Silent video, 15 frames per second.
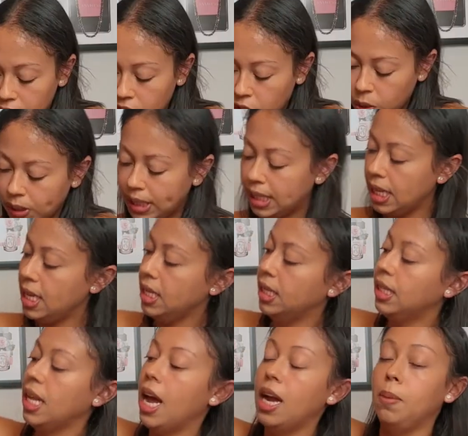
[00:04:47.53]
So it's
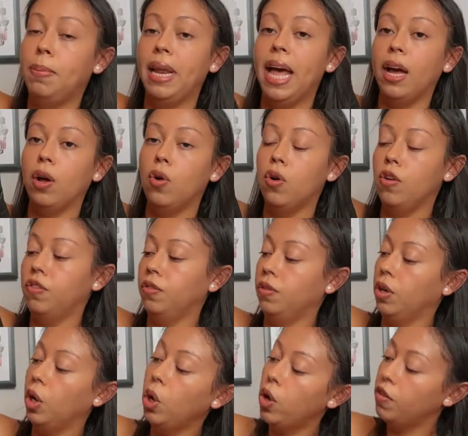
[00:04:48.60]
inside black
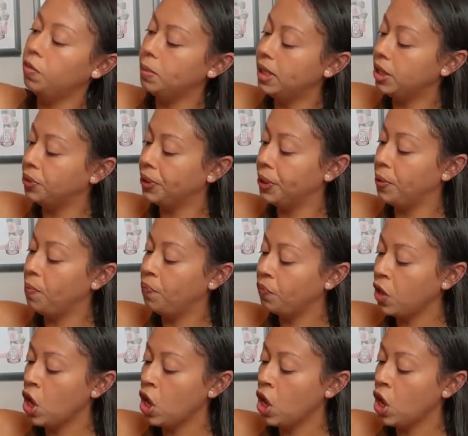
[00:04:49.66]
cloth material.